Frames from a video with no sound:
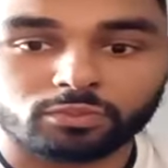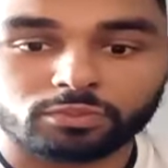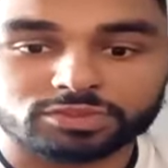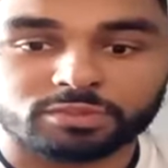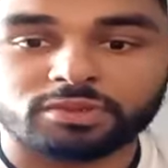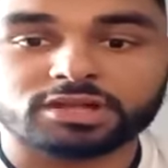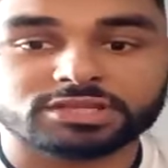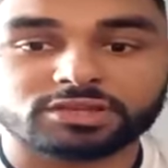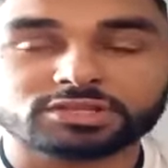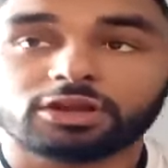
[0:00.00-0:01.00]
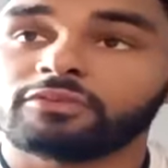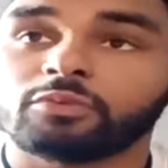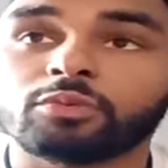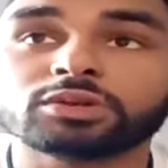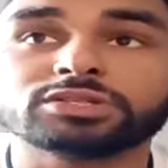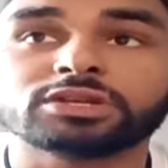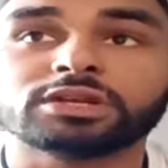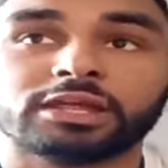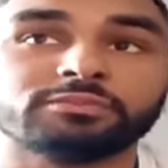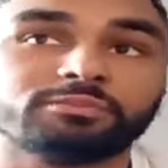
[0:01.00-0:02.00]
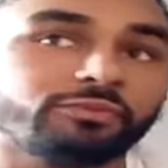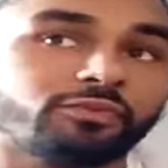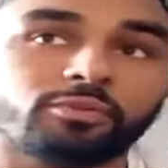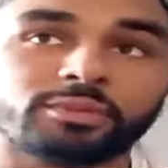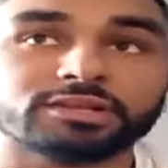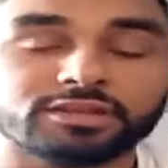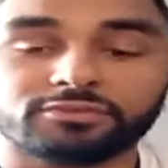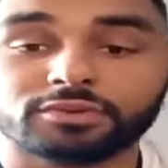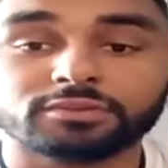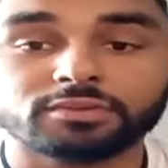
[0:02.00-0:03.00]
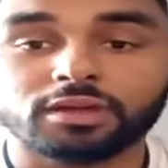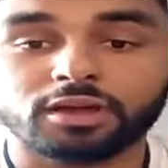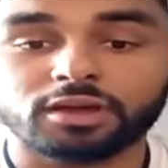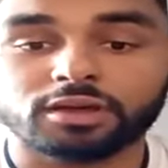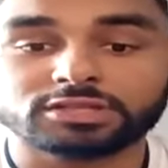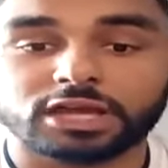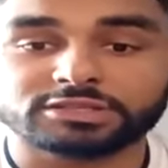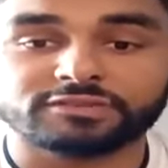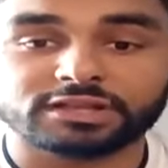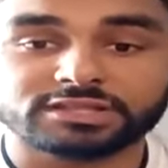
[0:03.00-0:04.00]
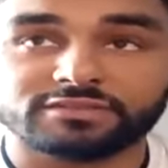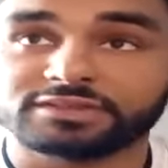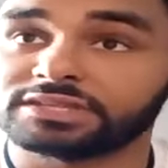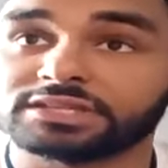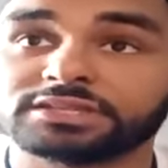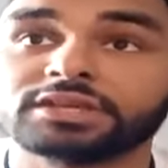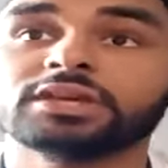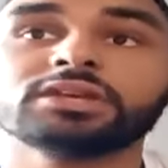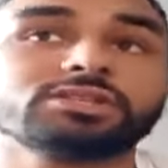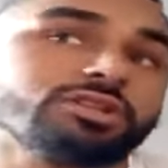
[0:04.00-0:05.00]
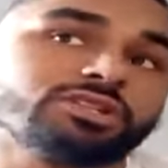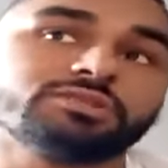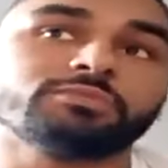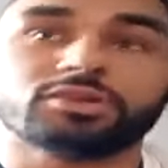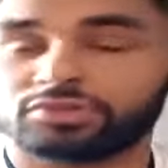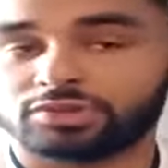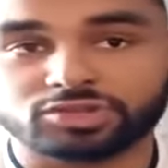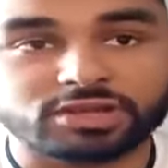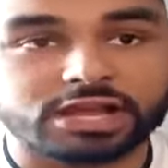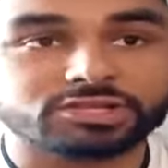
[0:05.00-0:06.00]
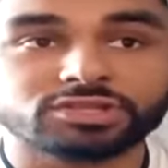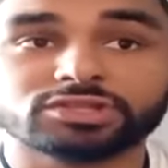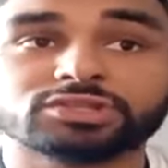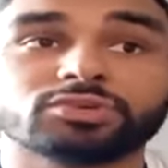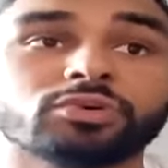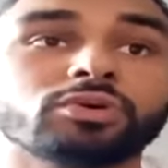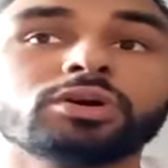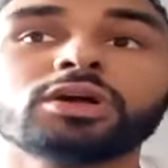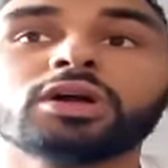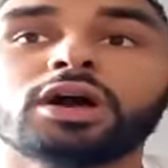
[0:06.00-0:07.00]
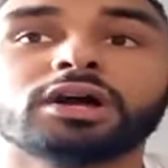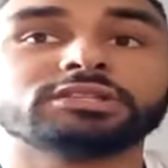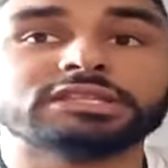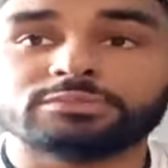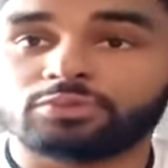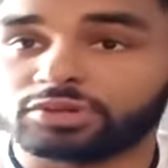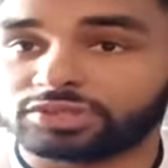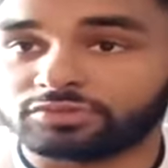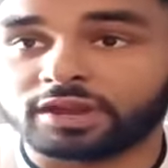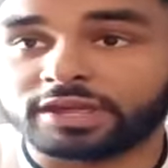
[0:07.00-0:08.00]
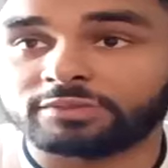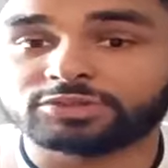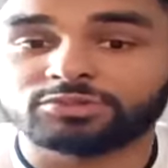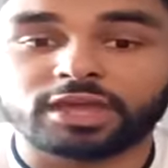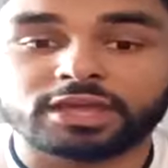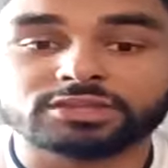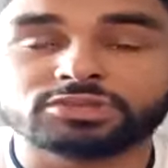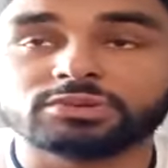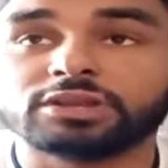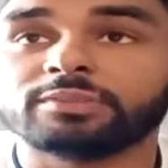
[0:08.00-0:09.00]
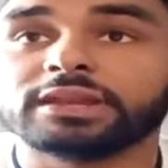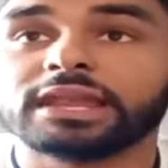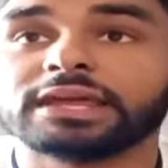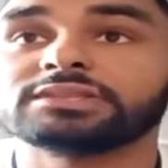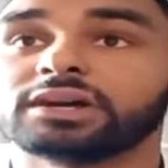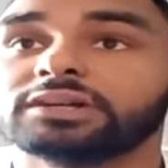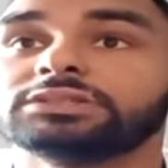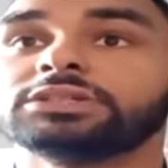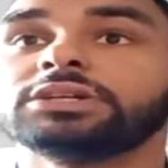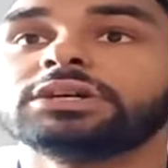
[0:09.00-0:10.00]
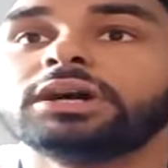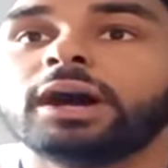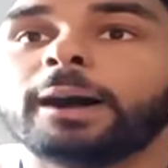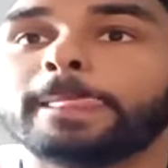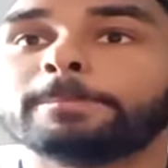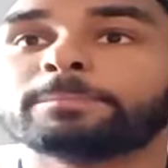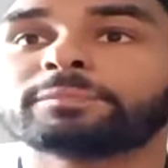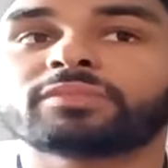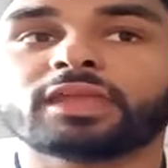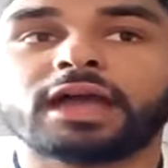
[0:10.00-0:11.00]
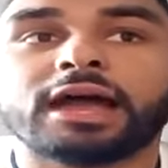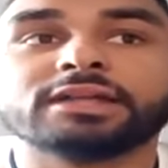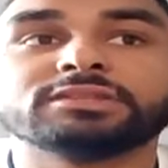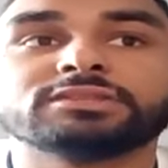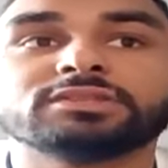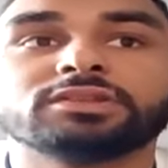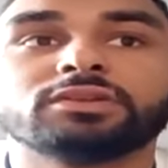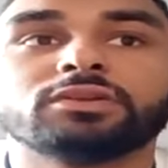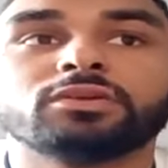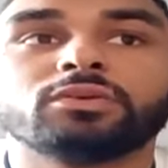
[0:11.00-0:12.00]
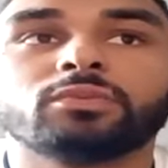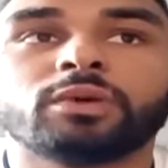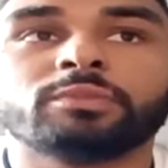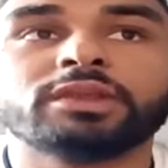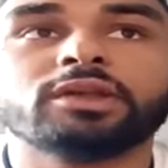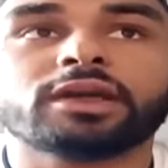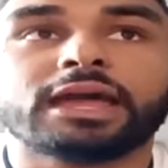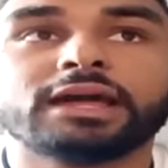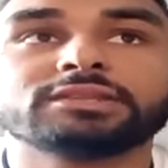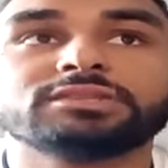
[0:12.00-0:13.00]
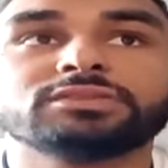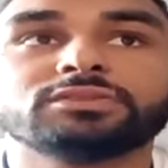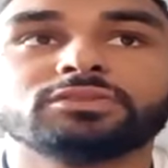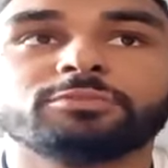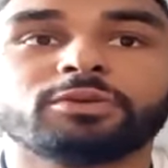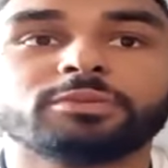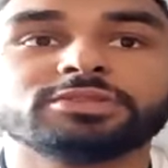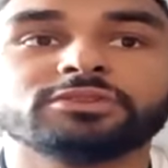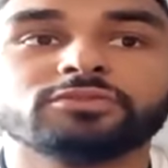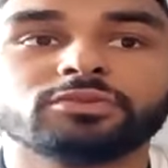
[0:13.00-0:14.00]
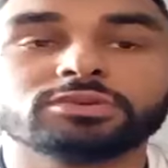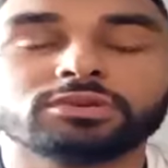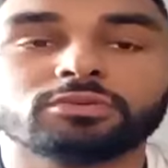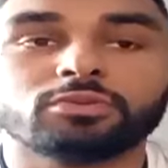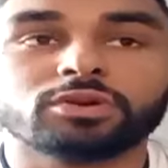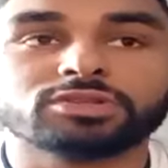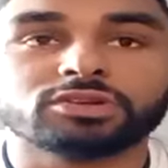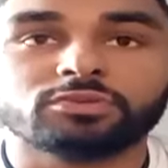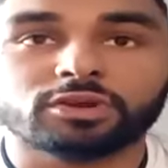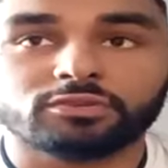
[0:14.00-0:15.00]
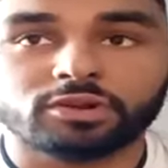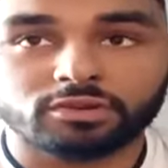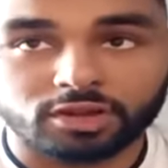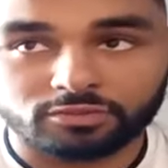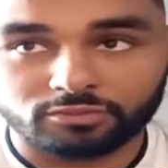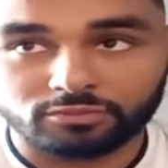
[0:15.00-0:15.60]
submersing yourself in water and performing different types of activities such as muscle contractions or deep water running, which we'll get into a little bit later. And when we look at the property of water, what it